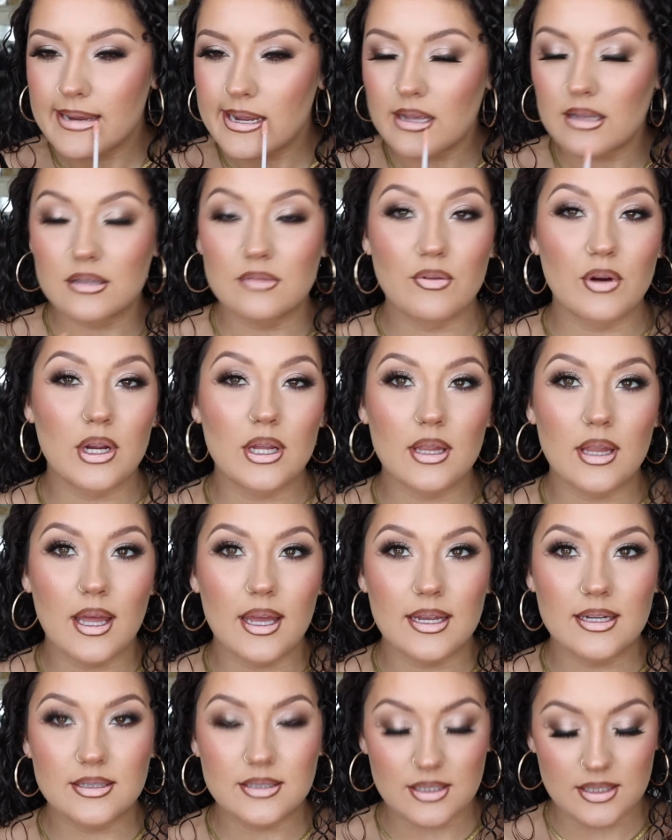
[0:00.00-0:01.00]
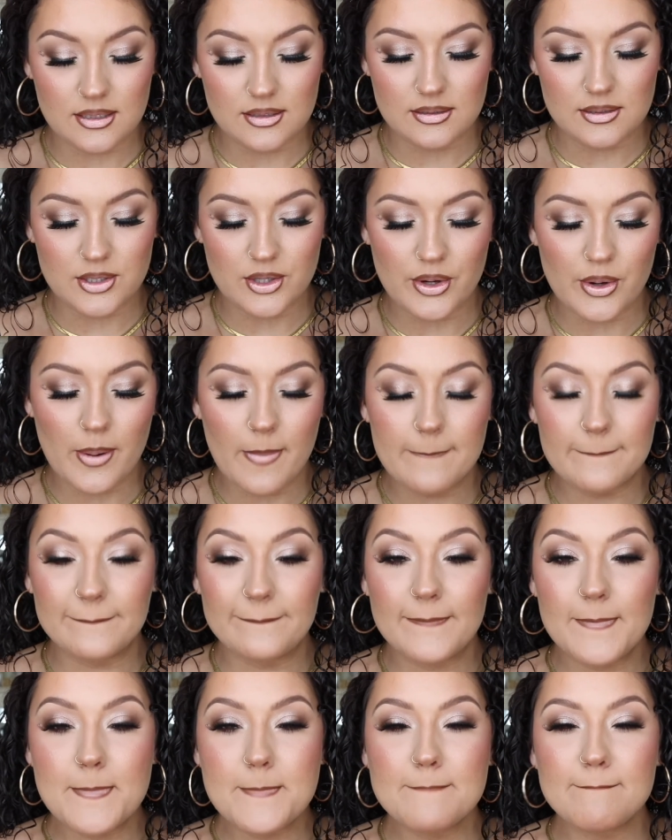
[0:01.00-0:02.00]
It's very light too.
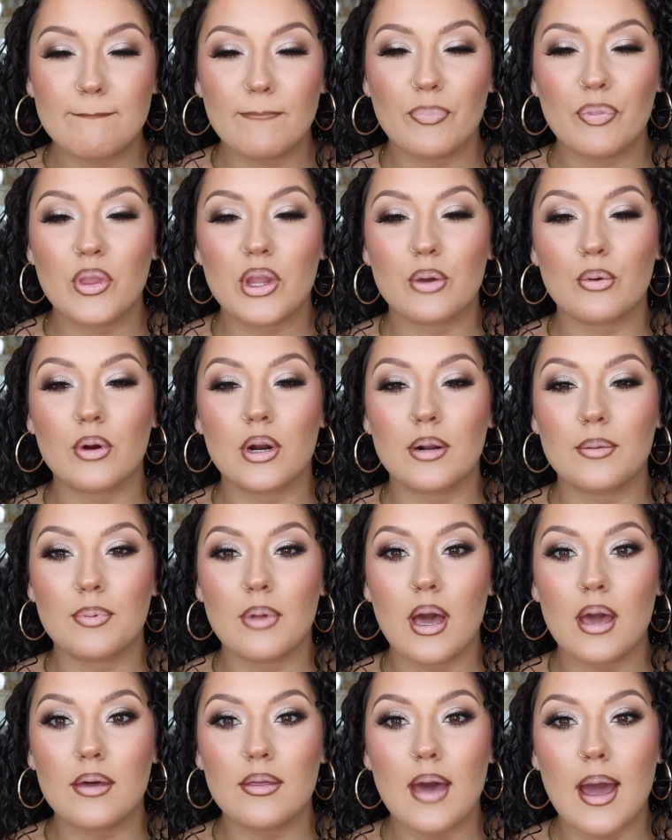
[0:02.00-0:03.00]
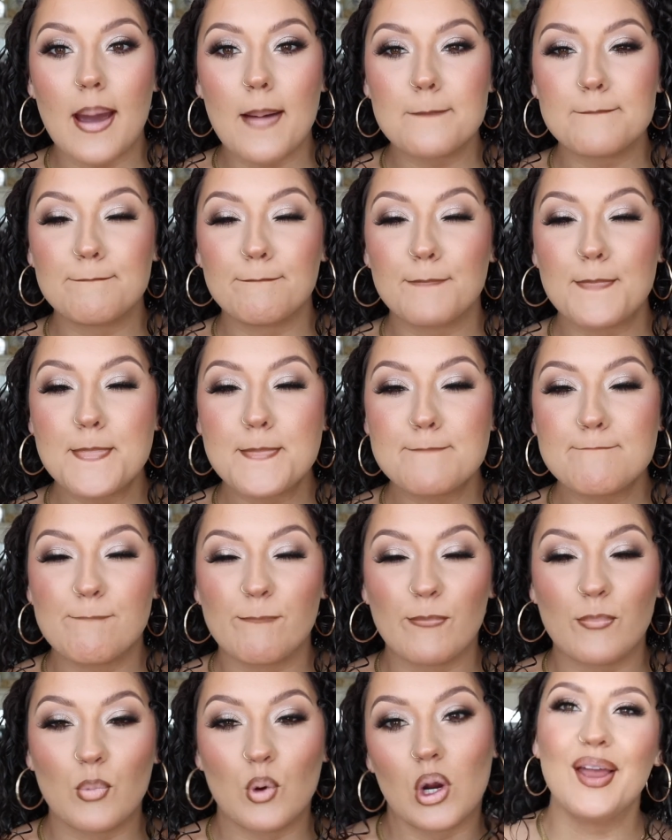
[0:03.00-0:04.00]
So we're going to apply that.
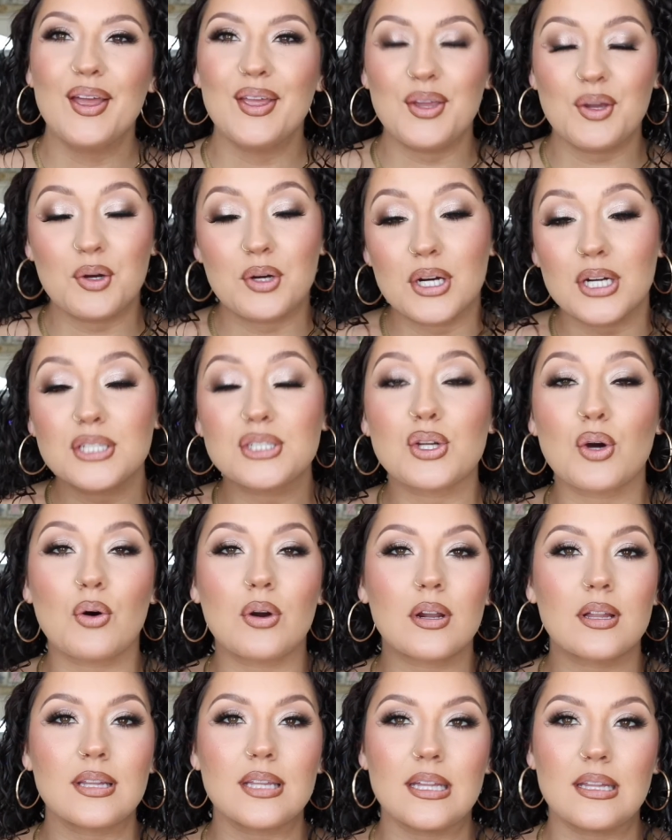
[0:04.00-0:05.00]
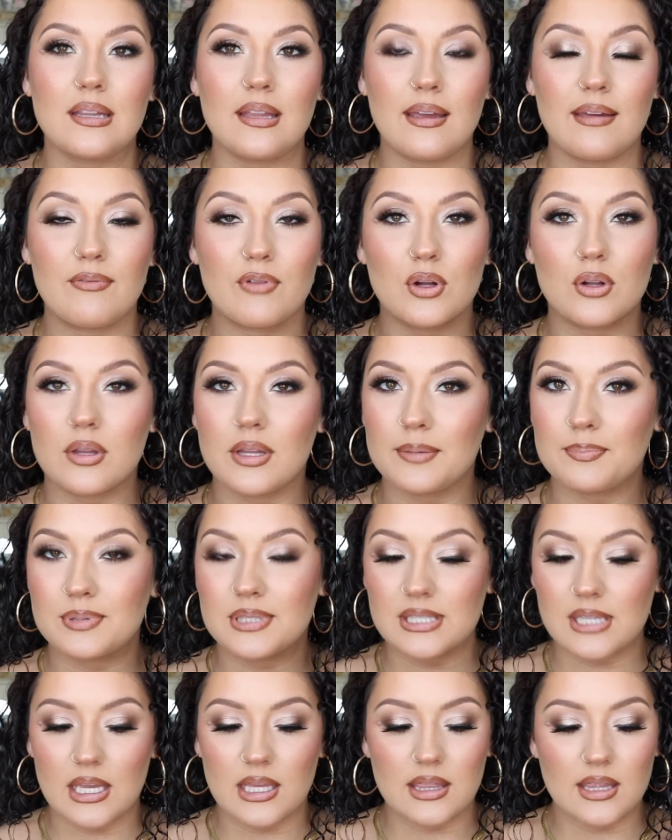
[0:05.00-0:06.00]
You could totally leave your
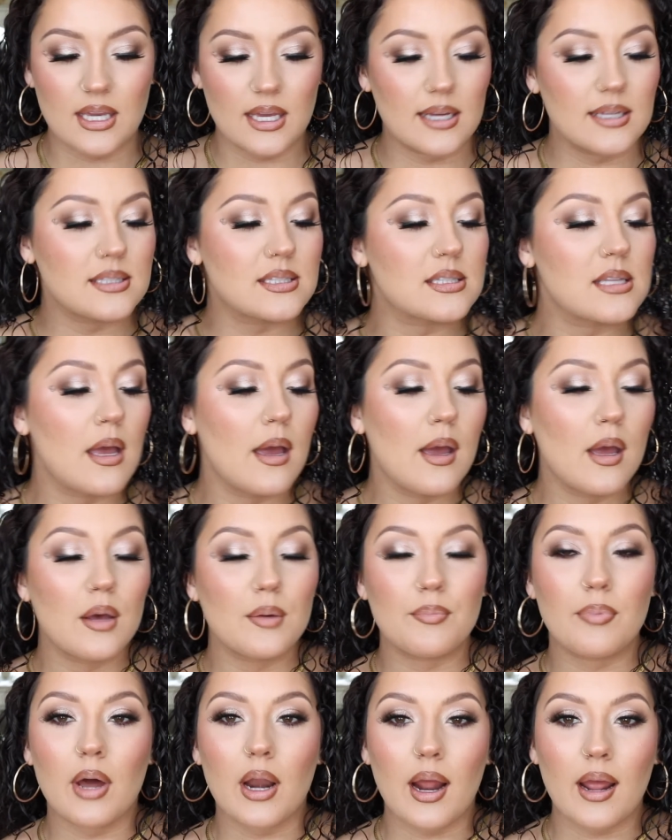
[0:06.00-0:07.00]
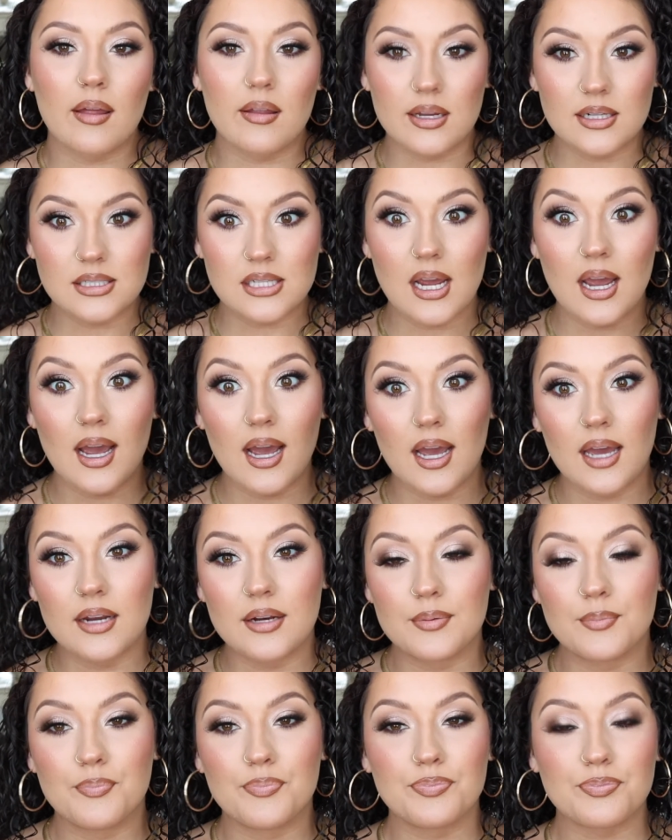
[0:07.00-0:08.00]
lips like this, but I like to
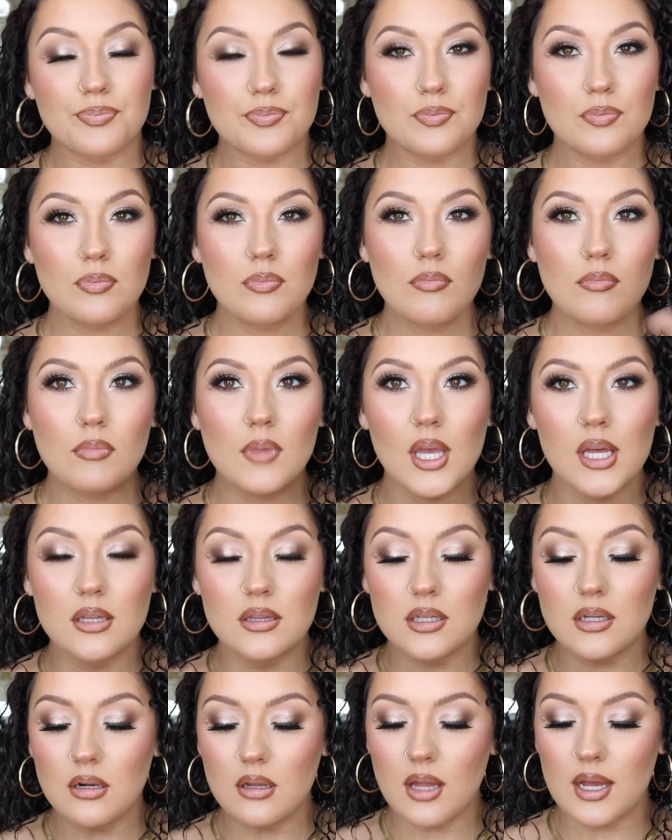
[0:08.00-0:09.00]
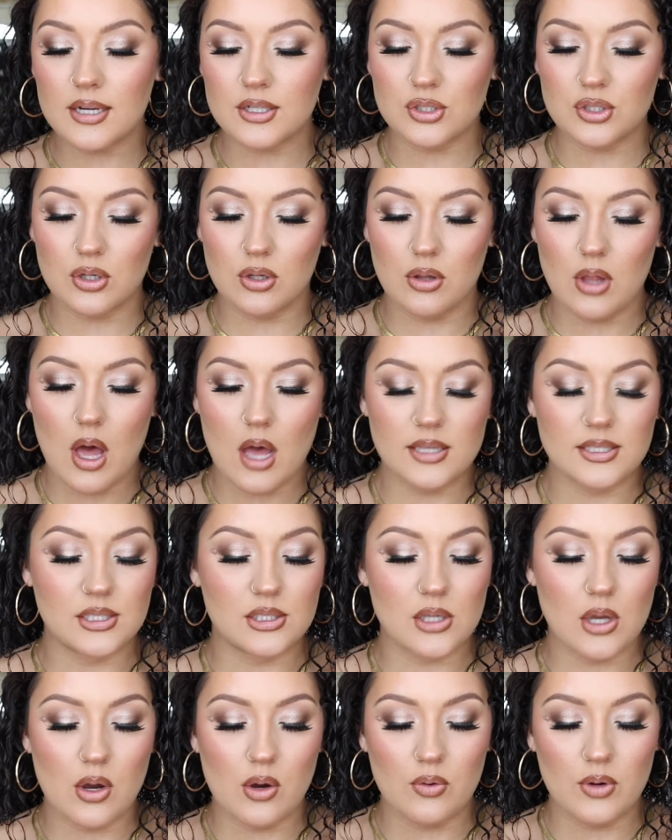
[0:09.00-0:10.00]
add a little extra gloss.
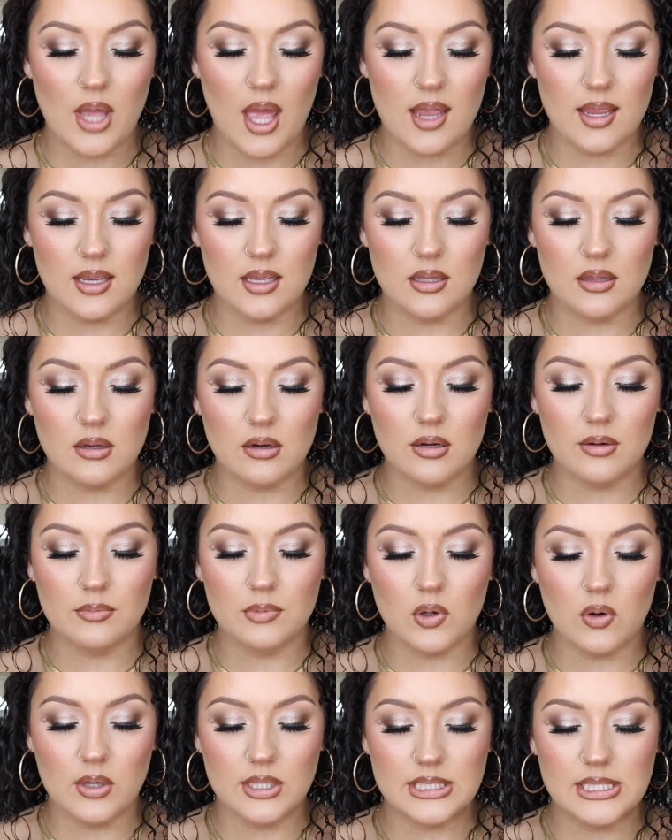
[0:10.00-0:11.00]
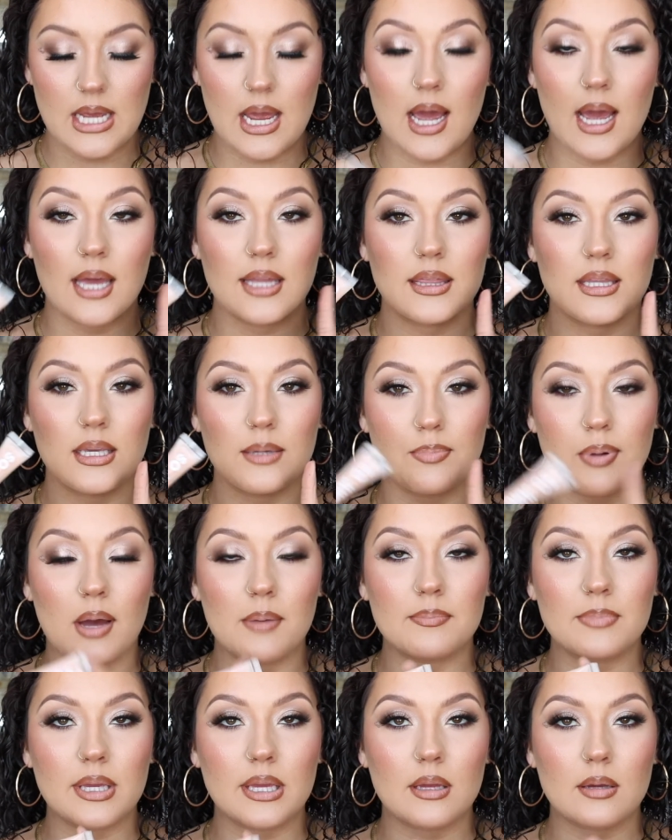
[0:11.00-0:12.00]
So I either am going to add the
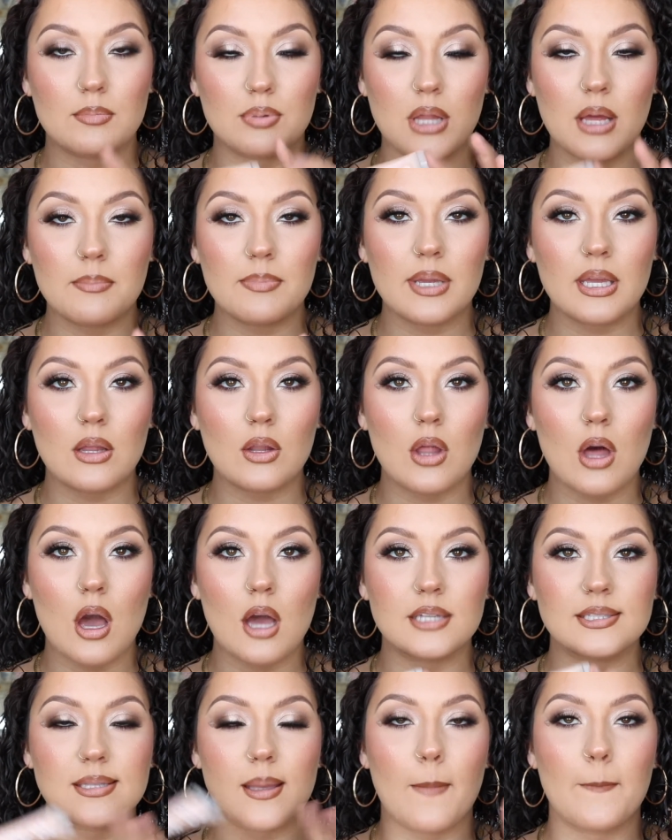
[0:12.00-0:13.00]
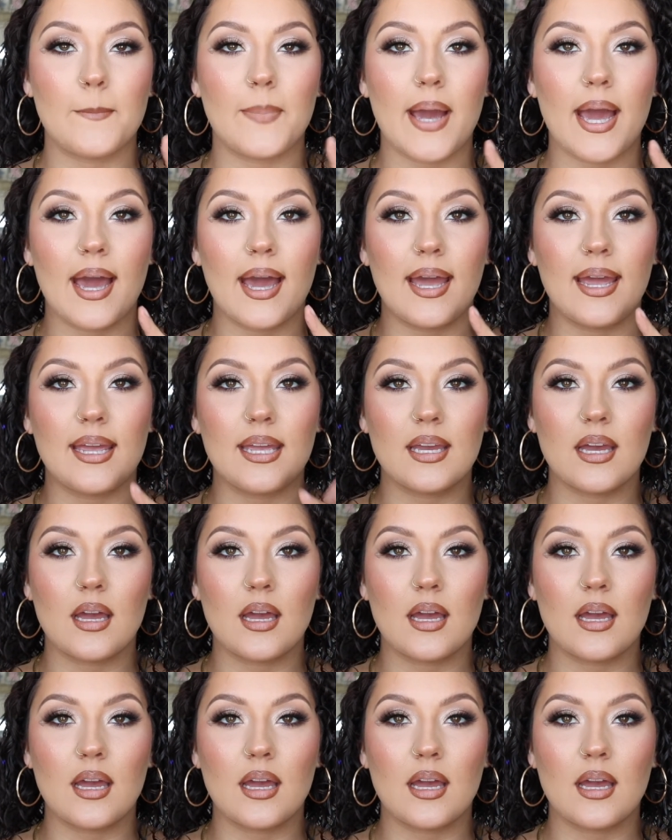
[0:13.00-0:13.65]
Plumping Gloss by